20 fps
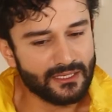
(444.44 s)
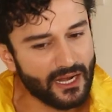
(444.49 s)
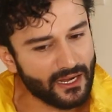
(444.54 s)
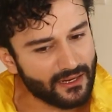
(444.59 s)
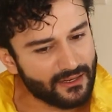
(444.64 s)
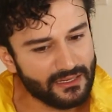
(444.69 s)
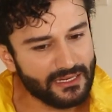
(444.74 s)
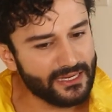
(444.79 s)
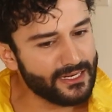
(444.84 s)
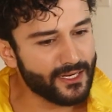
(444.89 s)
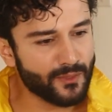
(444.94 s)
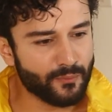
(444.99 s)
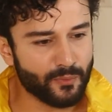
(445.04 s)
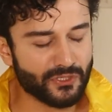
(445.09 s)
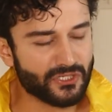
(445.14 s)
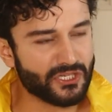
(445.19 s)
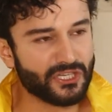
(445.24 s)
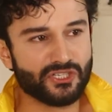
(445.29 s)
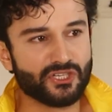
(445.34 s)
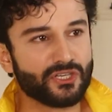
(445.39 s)
Luckily, in a
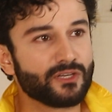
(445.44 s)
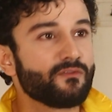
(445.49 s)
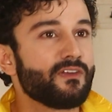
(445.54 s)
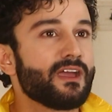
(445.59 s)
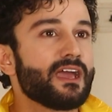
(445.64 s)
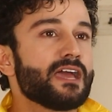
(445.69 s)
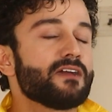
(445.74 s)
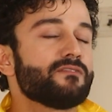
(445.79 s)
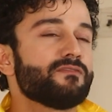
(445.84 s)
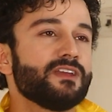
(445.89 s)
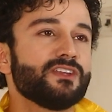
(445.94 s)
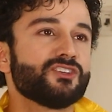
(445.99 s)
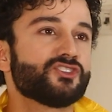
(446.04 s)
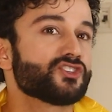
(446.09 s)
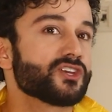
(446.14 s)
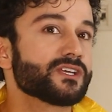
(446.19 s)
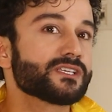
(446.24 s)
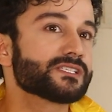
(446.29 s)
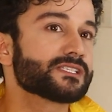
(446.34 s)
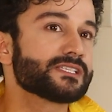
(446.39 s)
position where we
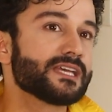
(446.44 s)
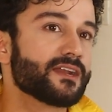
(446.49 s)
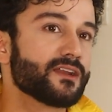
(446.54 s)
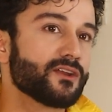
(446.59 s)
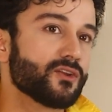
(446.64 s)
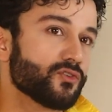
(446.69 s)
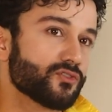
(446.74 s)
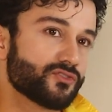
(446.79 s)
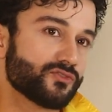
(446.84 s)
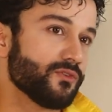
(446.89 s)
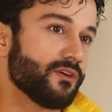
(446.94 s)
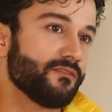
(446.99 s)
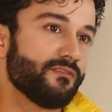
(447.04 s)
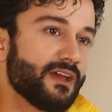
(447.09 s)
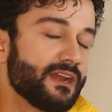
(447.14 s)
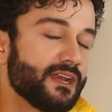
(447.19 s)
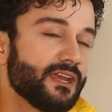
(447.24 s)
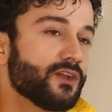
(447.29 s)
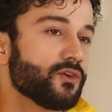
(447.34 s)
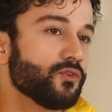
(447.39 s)
just said a no to a
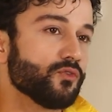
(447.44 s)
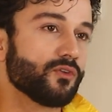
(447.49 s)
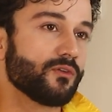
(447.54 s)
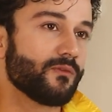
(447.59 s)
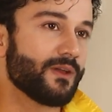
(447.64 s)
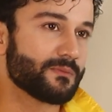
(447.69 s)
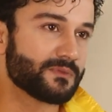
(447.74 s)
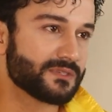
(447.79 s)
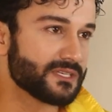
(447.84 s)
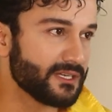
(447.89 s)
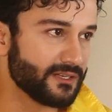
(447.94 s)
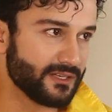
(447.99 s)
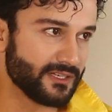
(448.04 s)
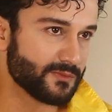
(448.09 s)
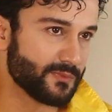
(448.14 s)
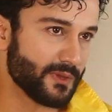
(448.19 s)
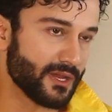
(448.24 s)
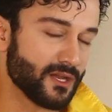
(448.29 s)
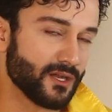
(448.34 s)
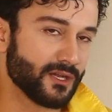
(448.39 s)
very cool web
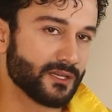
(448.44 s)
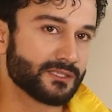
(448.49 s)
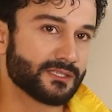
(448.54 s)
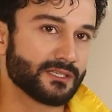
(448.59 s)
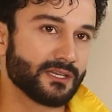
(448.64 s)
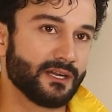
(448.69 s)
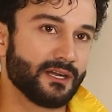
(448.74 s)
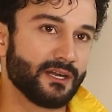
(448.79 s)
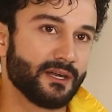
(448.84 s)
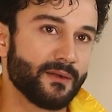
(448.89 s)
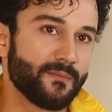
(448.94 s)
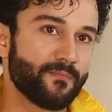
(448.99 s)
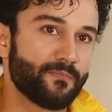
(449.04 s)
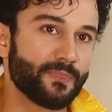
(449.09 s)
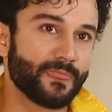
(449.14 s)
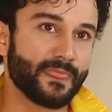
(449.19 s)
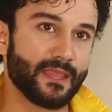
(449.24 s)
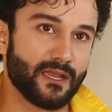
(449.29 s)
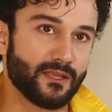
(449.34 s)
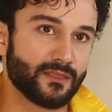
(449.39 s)
series because um,
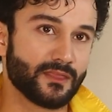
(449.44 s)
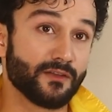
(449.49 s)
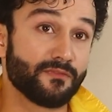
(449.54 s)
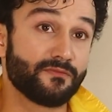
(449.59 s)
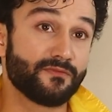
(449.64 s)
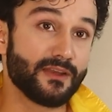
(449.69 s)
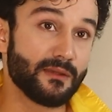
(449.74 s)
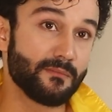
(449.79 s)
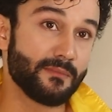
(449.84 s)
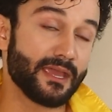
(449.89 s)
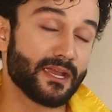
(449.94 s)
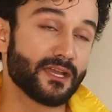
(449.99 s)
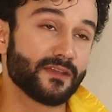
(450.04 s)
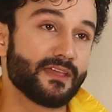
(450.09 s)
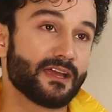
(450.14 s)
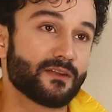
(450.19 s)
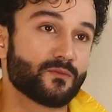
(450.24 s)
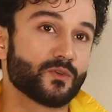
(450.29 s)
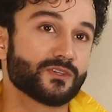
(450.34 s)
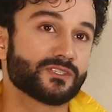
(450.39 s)
the filmmaker
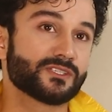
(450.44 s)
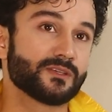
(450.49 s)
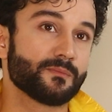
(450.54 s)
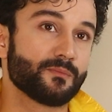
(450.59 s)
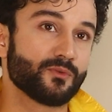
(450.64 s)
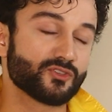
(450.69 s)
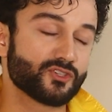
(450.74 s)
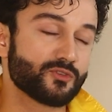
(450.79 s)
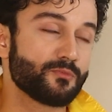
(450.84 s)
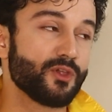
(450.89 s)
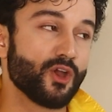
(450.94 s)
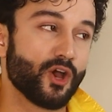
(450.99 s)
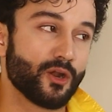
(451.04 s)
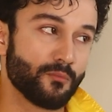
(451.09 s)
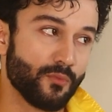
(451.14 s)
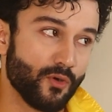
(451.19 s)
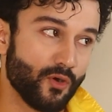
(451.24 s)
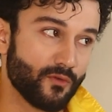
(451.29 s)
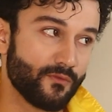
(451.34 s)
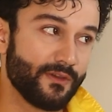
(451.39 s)
that was supposed to be
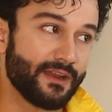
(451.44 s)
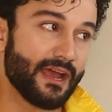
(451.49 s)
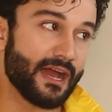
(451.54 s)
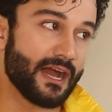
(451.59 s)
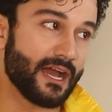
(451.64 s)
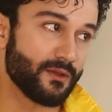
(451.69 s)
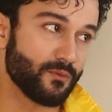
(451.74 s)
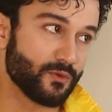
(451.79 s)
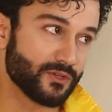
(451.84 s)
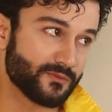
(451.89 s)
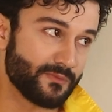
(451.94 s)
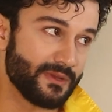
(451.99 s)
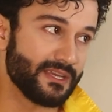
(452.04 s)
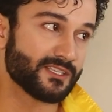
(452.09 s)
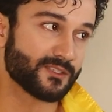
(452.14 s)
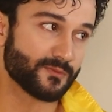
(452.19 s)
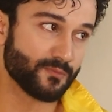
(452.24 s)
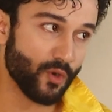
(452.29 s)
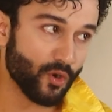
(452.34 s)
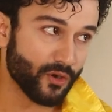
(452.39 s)
on board when I was
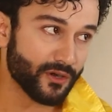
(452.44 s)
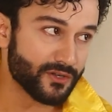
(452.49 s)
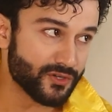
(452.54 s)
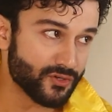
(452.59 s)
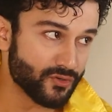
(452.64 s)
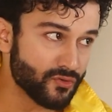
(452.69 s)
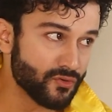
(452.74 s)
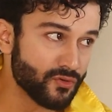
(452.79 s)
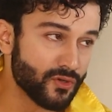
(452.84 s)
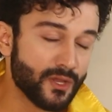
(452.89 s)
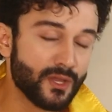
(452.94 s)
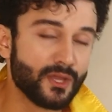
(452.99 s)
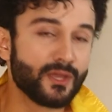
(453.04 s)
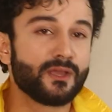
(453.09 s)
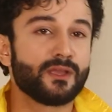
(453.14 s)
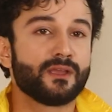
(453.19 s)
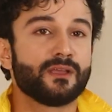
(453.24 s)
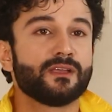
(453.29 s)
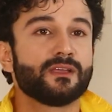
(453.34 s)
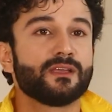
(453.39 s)
being spoken to
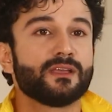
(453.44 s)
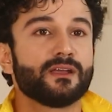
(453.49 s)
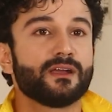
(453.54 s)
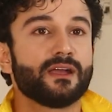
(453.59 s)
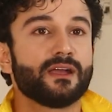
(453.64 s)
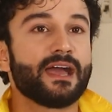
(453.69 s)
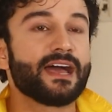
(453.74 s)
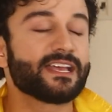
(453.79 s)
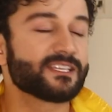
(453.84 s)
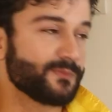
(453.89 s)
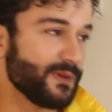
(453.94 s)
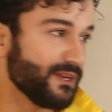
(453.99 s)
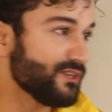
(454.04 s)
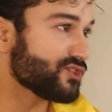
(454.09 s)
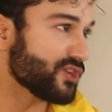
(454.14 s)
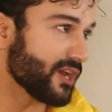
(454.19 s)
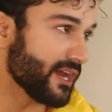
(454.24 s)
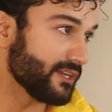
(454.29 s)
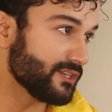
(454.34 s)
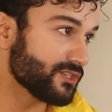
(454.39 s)
hmm. has been
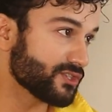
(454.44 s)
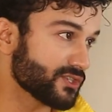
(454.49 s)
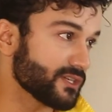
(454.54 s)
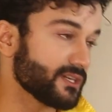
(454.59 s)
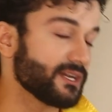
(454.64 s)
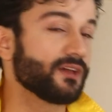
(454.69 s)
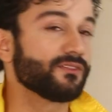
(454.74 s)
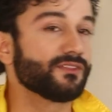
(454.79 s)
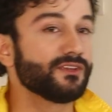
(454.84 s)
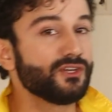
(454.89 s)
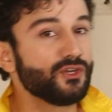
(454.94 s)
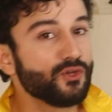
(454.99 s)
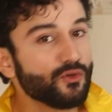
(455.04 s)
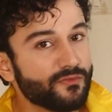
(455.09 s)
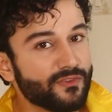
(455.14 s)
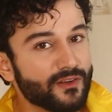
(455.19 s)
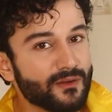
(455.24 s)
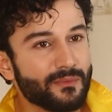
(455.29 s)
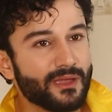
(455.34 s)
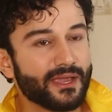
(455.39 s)
changed. Now the new
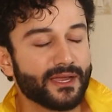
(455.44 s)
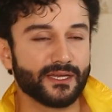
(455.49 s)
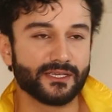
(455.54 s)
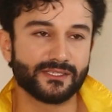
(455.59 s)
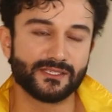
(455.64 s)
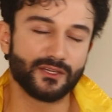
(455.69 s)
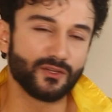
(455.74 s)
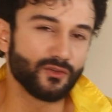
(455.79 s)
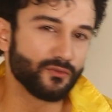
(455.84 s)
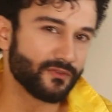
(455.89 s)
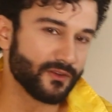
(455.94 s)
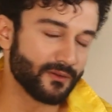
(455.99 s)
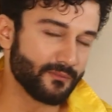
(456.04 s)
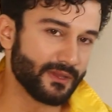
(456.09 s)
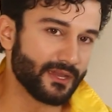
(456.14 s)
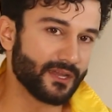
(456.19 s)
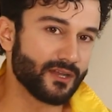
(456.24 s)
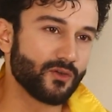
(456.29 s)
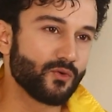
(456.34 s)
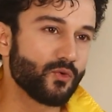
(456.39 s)
filmmaker is a new
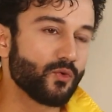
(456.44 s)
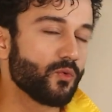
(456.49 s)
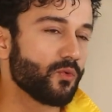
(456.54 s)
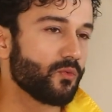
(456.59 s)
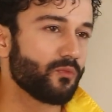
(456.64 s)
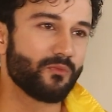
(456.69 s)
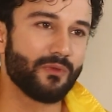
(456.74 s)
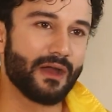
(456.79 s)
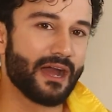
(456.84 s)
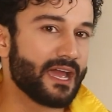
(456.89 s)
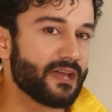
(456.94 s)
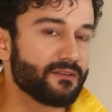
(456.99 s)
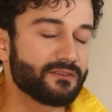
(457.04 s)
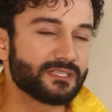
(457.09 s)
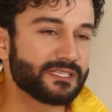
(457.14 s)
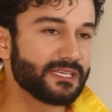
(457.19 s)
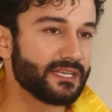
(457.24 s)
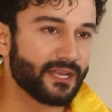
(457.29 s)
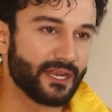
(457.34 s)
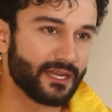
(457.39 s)
filmmaker who I
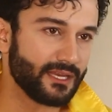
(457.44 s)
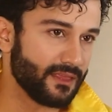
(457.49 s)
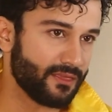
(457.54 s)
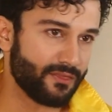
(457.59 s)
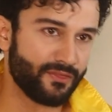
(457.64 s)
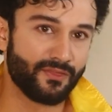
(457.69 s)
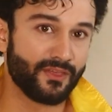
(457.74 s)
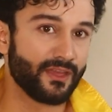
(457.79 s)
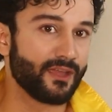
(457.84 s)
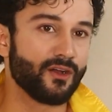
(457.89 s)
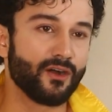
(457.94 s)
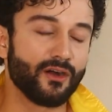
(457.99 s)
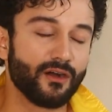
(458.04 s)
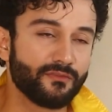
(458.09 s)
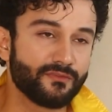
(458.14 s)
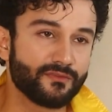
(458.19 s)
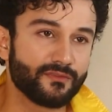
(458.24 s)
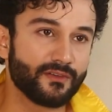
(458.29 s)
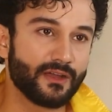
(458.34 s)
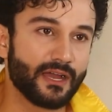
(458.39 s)
haven't seen anything
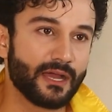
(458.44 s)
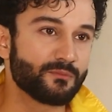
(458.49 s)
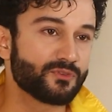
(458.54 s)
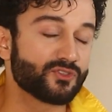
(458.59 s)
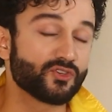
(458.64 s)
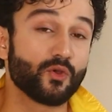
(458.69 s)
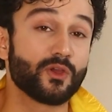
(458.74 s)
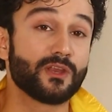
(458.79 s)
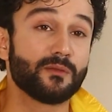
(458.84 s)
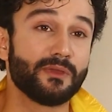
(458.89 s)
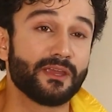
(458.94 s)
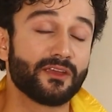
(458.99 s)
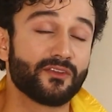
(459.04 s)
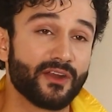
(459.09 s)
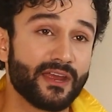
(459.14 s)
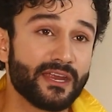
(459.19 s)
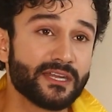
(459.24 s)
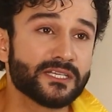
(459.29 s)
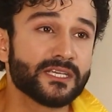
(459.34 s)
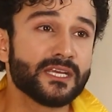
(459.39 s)
of. I'm hmm. sure he'll be
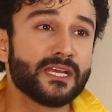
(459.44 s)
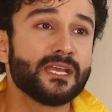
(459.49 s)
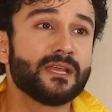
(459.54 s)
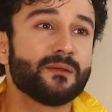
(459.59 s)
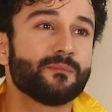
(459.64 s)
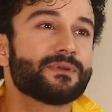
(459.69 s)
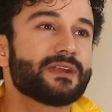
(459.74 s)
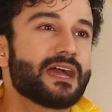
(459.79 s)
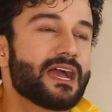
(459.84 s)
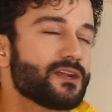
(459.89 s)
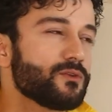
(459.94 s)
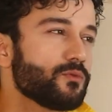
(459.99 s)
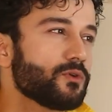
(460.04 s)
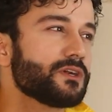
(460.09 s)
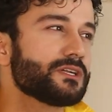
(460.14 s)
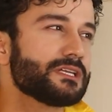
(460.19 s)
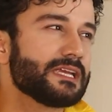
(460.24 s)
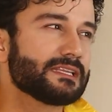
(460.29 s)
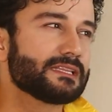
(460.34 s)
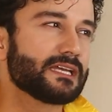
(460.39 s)
great, but I don't
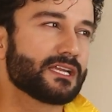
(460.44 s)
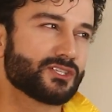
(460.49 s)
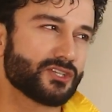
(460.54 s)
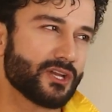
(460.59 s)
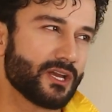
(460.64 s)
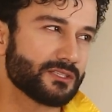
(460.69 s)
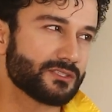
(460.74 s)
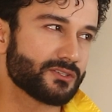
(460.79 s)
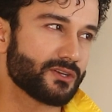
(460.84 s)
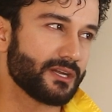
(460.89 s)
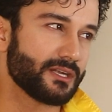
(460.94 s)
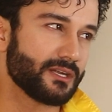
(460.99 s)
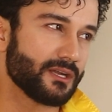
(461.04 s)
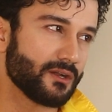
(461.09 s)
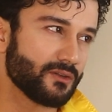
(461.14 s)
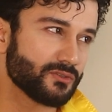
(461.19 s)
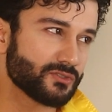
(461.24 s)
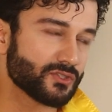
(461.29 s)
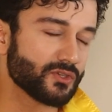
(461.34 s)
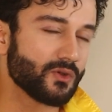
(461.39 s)
want to take that chance right
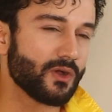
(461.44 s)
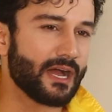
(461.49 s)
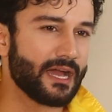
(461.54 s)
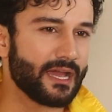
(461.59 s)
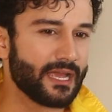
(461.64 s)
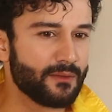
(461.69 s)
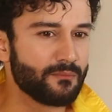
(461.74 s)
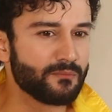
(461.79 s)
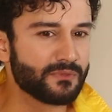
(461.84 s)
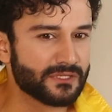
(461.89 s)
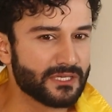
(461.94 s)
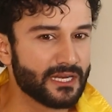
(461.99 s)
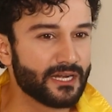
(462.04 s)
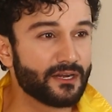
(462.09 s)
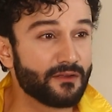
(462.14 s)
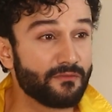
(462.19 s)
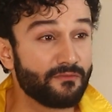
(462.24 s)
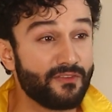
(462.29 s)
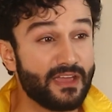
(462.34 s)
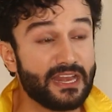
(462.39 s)
now. So I am still
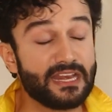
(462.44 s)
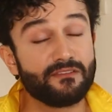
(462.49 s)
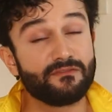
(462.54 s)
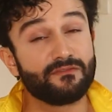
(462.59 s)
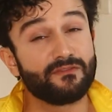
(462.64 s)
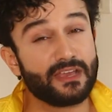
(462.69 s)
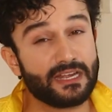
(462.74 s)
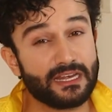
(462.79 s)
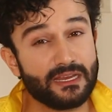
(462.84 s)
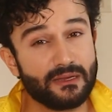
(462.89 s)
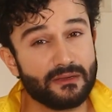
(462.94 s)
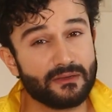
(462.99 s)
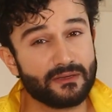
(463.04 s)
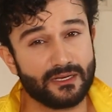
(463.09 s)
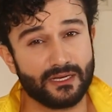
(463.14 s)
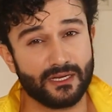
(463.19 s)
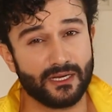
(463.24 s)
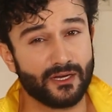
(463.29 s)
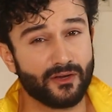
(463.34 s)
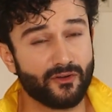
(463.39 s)
in a very, very
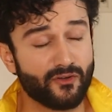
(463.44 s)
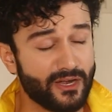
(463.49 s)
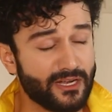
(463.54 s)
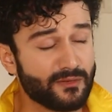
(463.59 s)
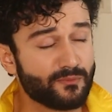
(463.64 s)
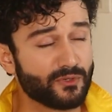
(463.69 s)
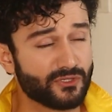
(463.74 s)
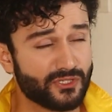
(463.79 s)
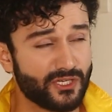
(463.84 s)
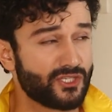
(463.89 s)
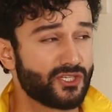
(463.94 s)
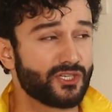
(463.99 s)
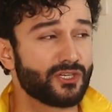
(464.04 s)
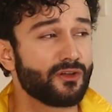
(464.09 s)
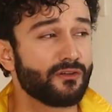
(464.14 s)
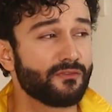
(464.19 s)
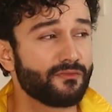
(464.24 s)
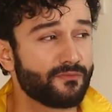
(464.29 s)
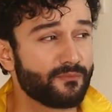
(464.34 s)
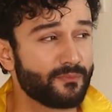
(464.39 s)
uh, great position
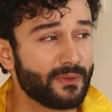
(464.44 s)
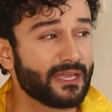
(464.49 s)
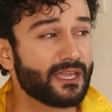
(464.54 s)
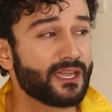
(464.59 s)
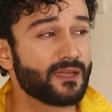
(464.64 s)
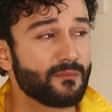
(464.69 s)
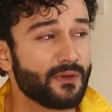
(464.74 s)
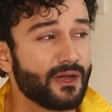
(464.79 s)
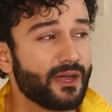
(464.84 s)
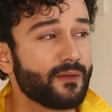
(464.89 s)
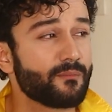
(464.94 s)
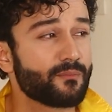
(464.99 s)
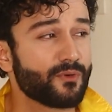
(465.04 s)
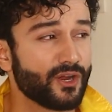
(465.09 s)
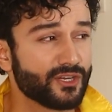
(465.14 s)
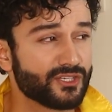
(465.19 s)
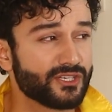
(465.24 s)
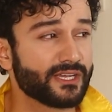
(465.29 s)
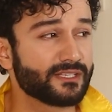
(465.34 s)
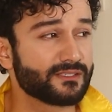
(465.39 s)
of picking my
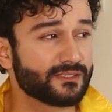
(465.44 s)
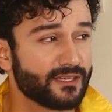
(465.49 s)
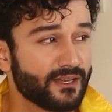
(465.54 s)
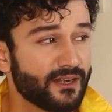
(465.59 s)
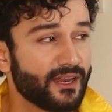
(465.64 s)
projects